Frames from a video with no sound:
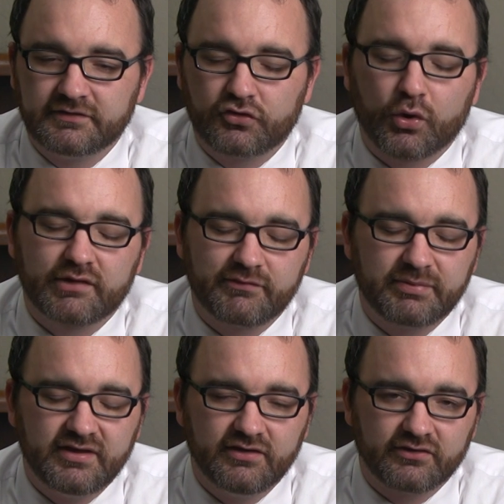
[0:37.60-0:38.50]
Court of
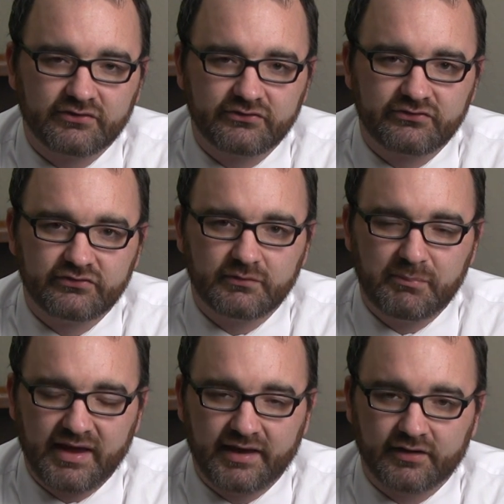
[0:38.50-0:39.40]
Appeals
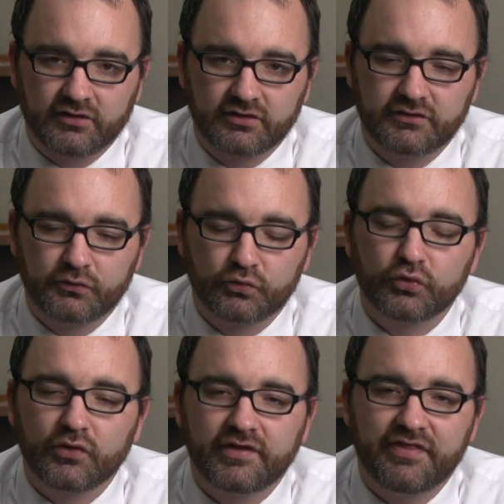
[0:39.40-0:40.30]
panel
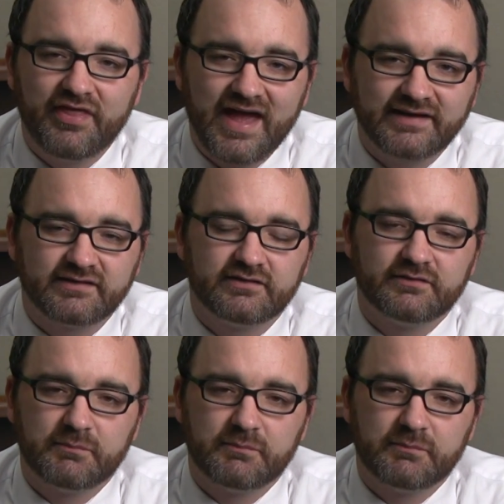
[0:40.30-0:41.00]
ruled that that